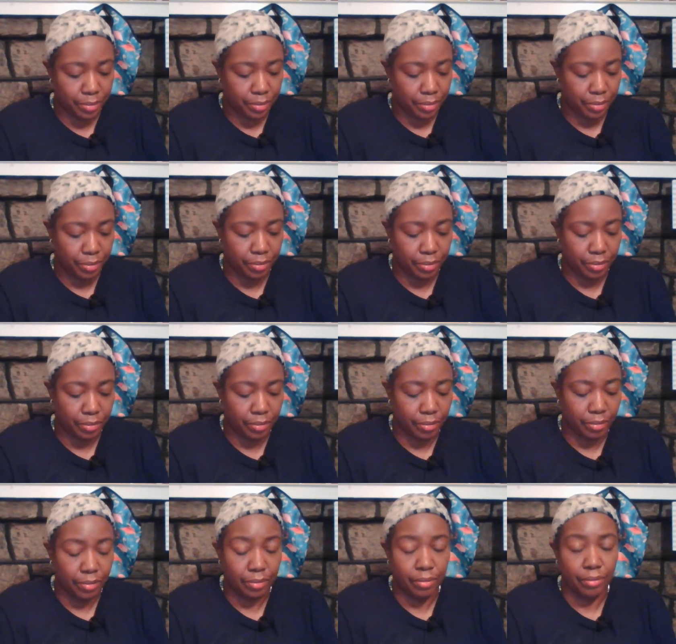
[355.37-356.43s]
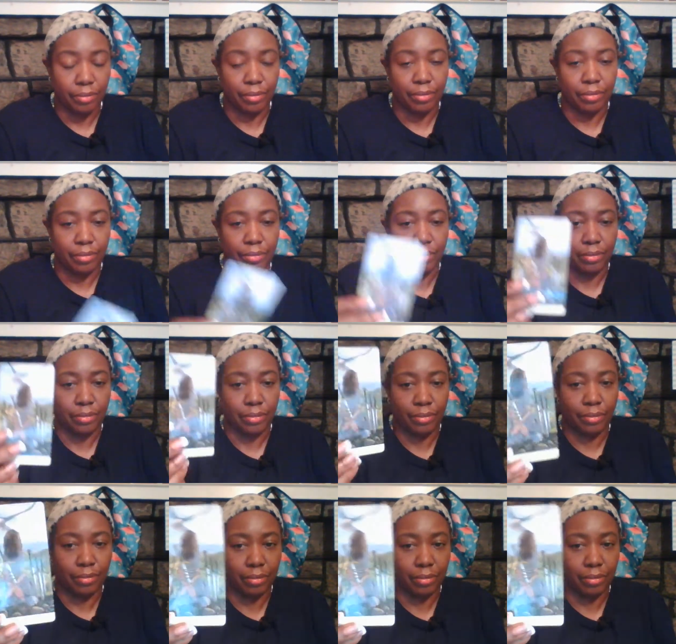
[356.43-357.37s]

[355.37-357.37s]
Nothing is said.